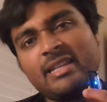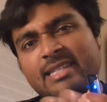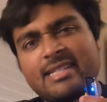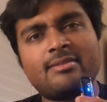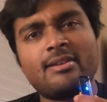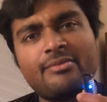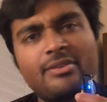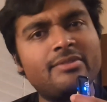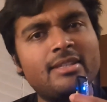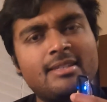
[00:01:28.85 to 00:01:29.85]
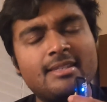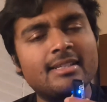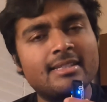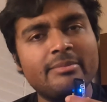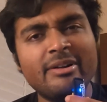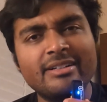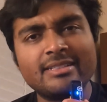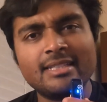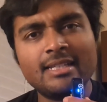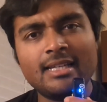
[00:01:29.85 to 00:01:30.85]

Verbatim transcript: let's say it's around 50 to 60 marks